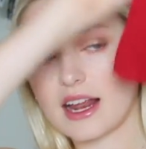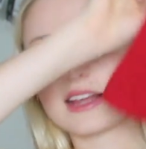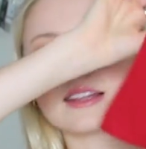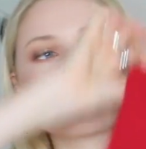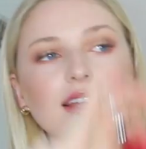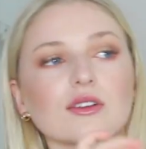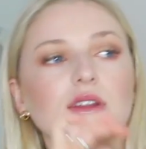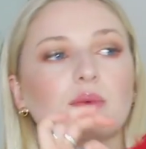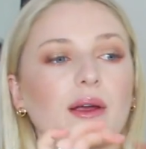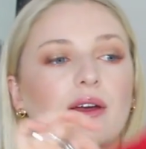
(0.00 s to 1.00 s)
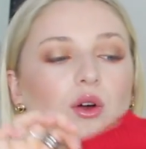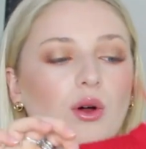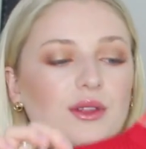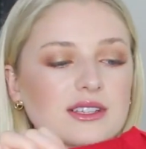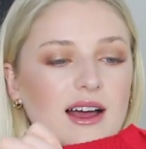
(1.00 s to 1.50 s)
and i literally wear it
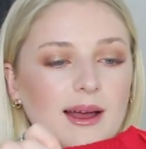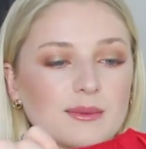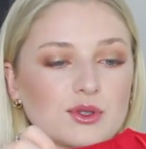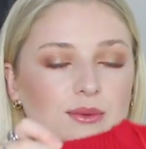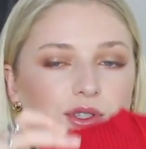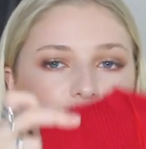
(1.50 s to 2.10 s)
all the time so i'm